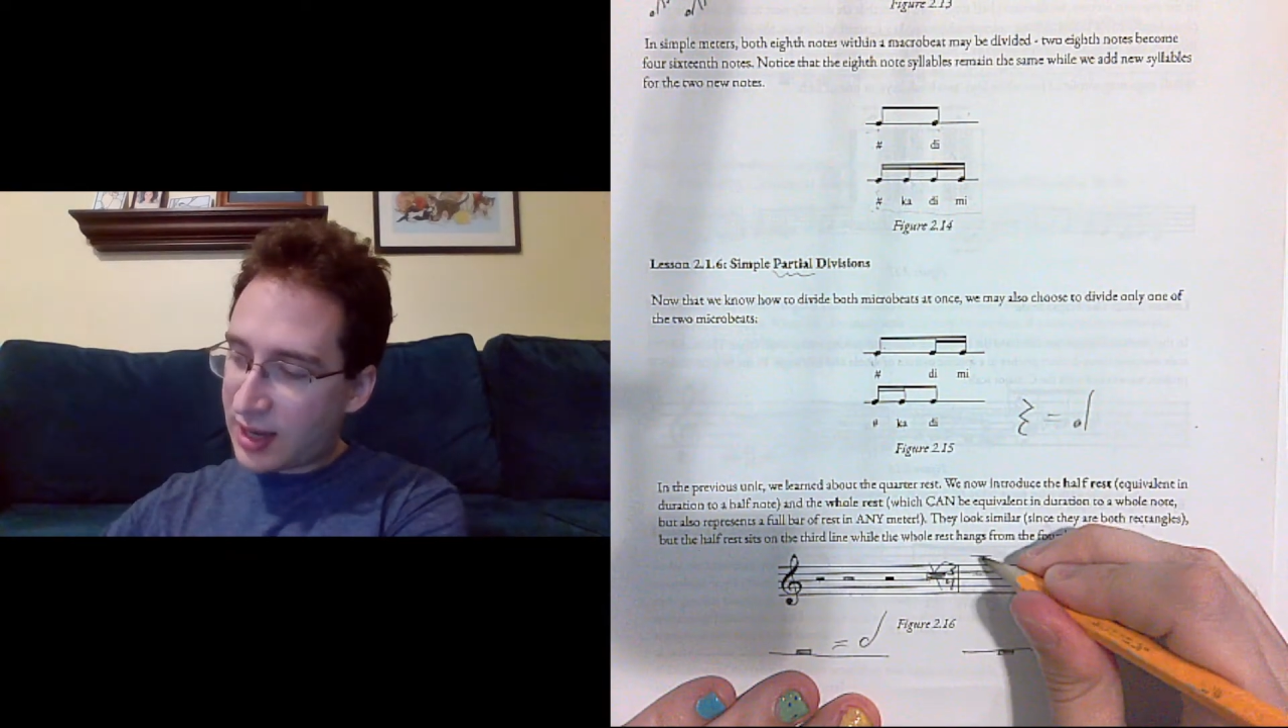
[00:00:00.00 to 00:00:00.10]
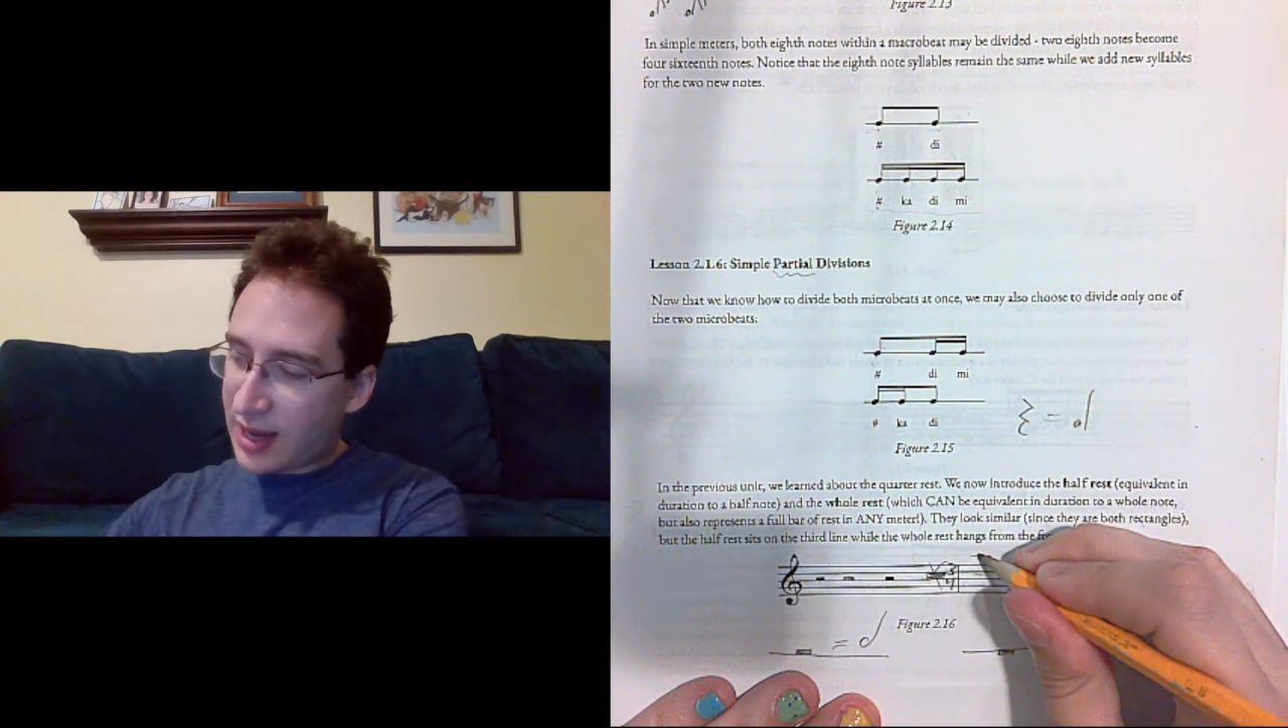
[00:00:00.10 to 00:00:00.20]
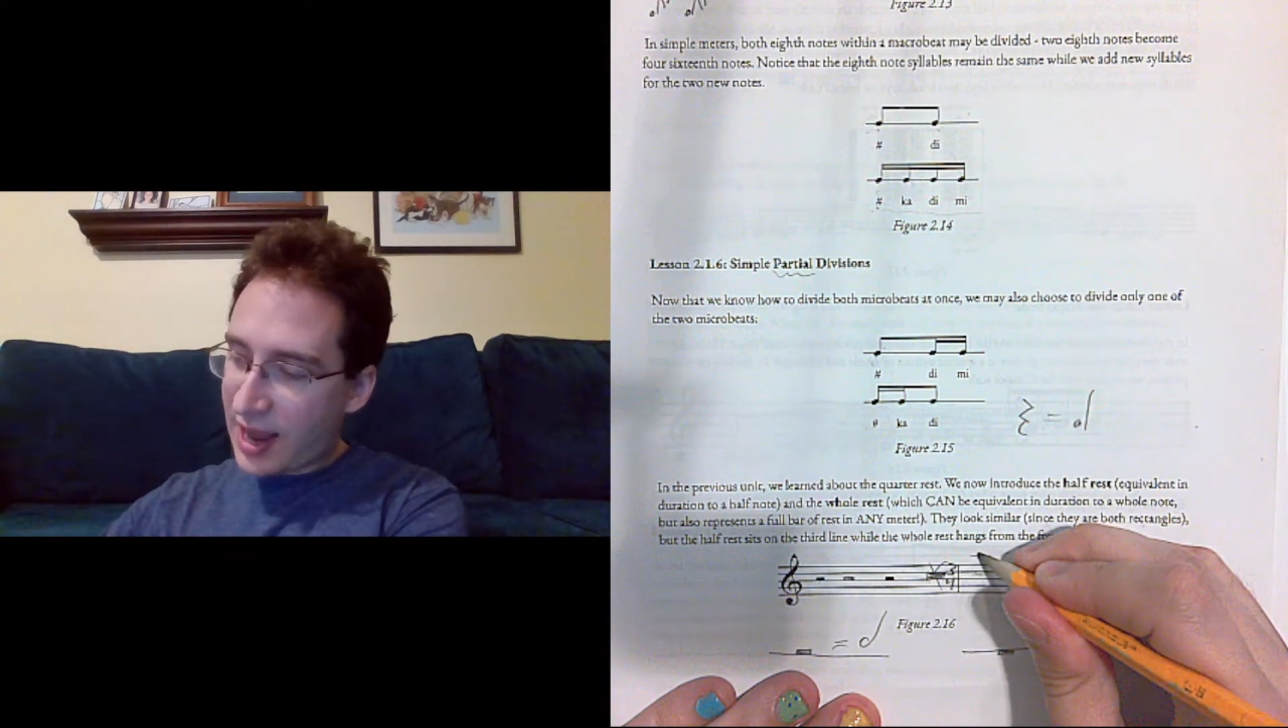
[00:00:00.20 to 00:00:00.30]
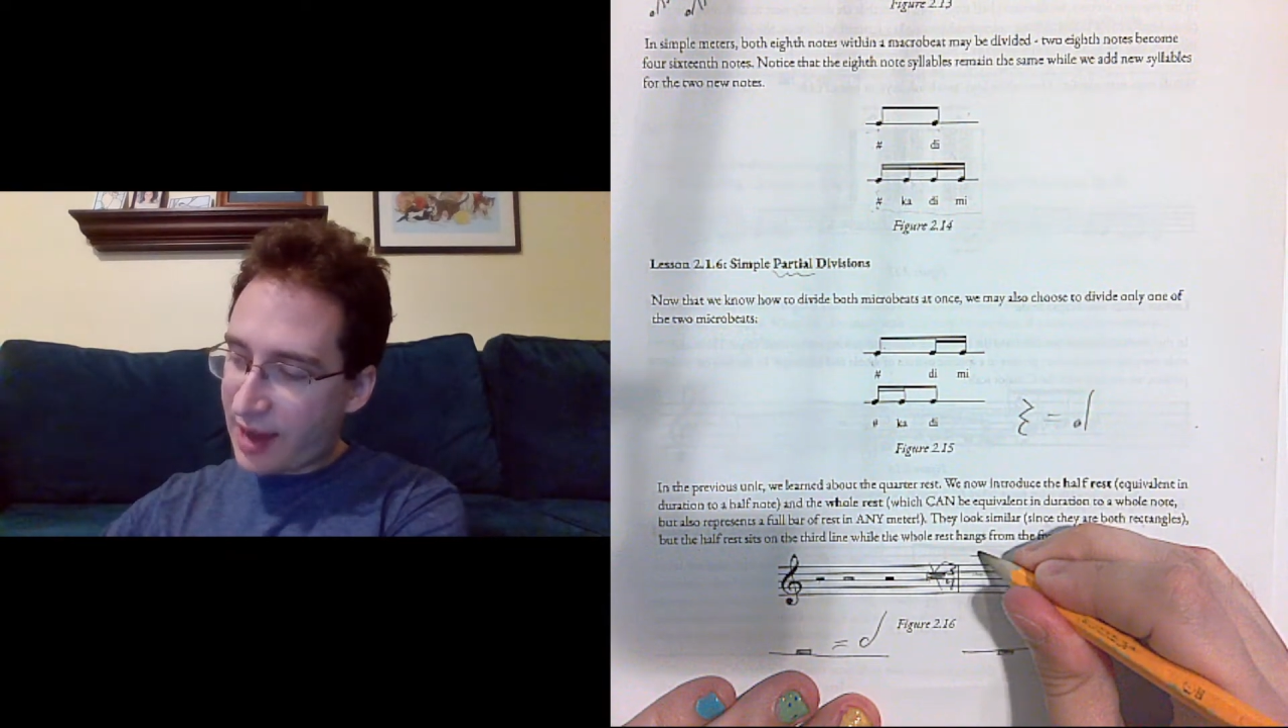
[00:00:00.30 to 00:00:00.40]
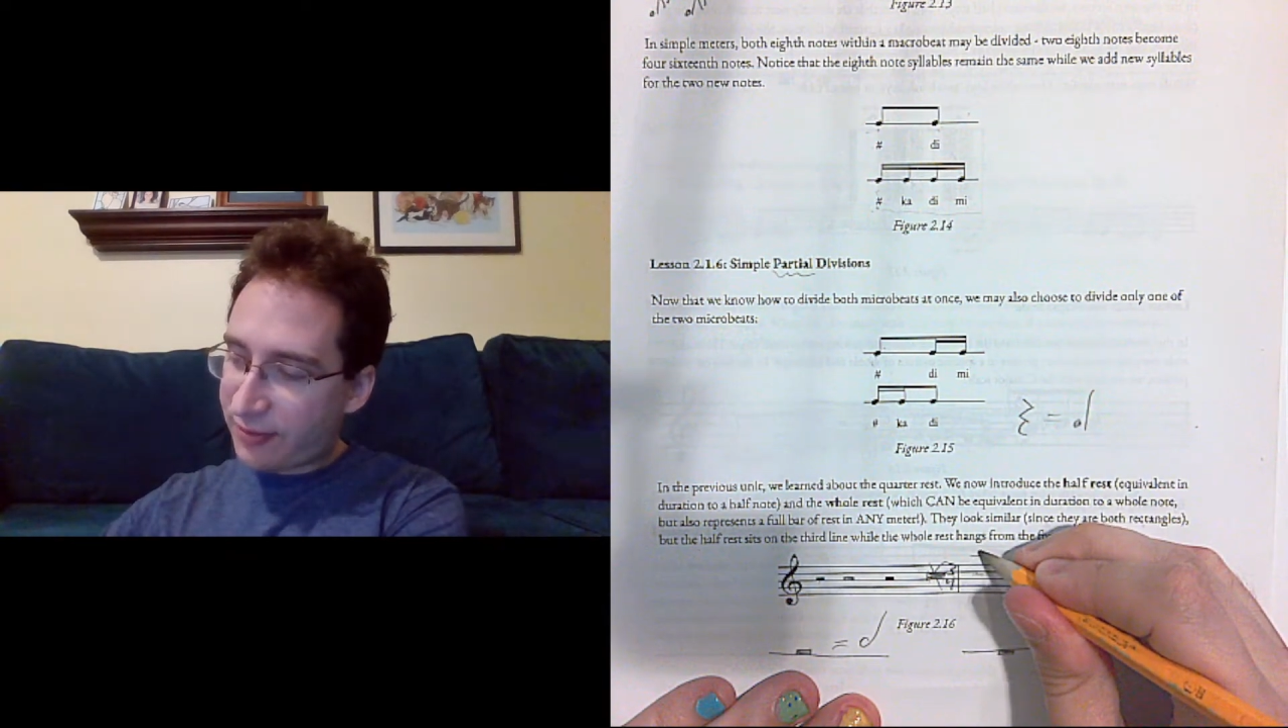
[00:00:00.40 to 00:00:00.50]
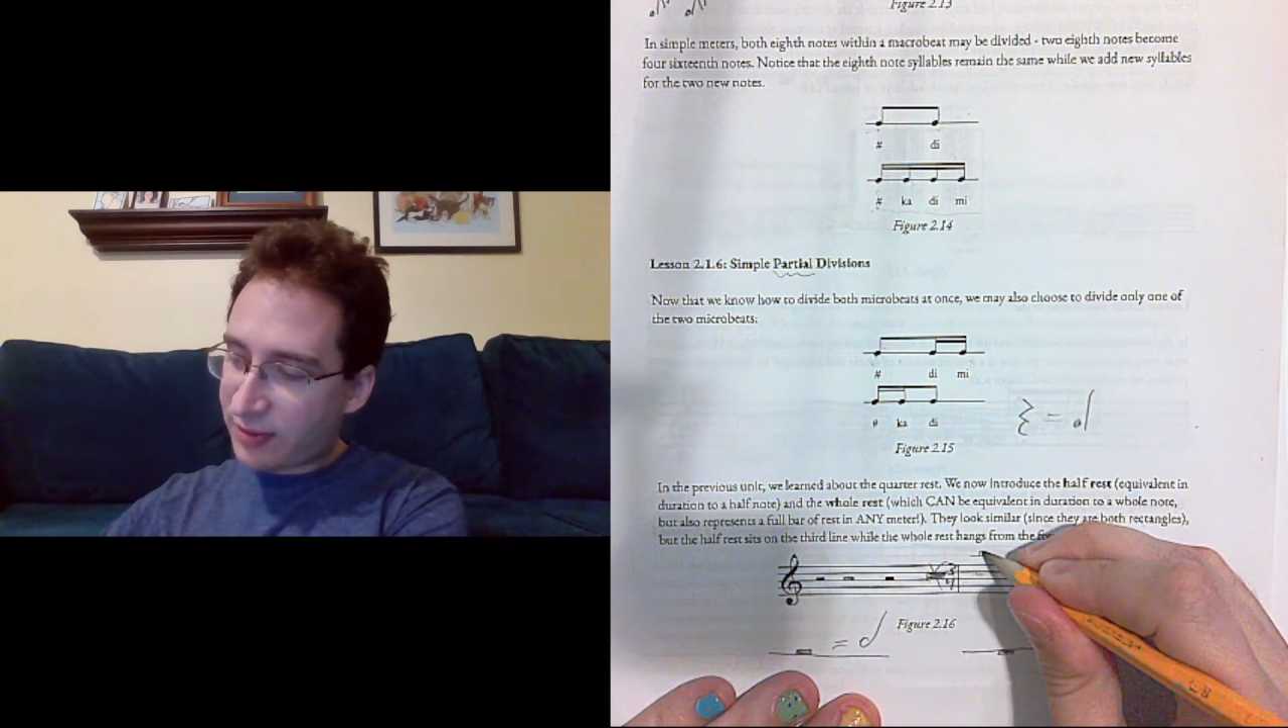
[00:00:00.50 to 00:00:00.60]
a half